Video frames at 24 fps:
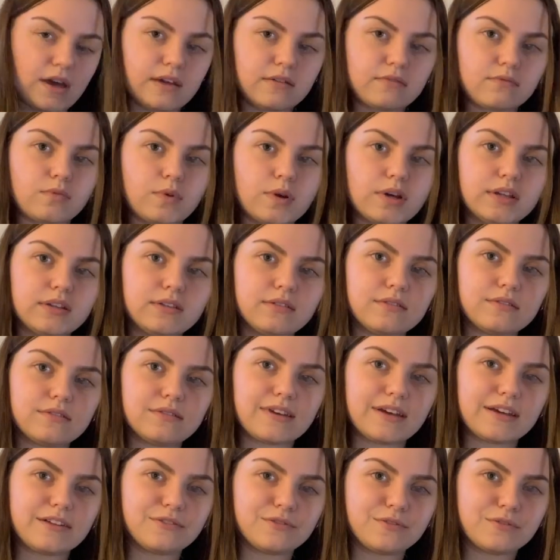what? I
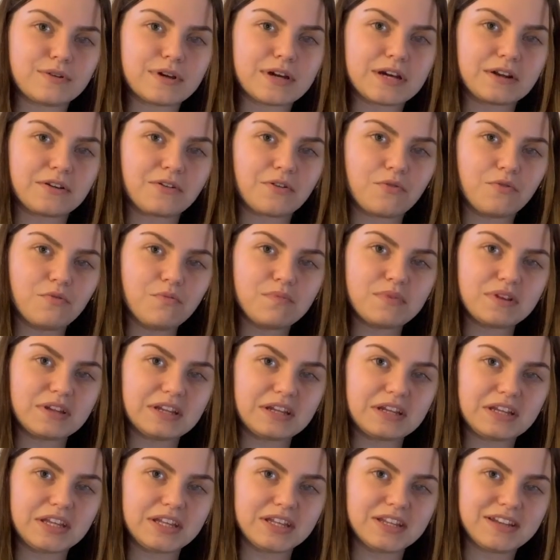don't know how to open
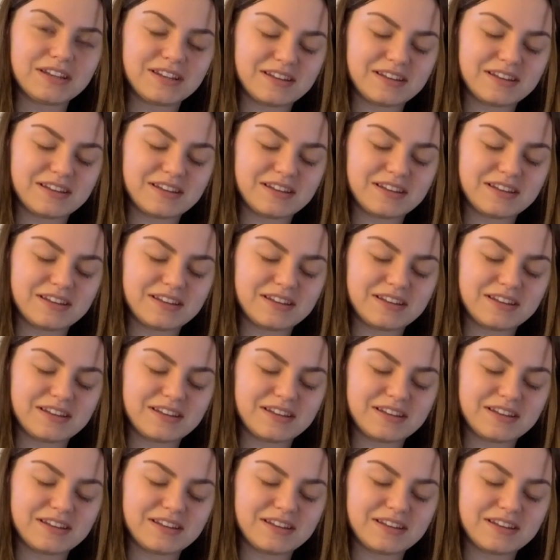it.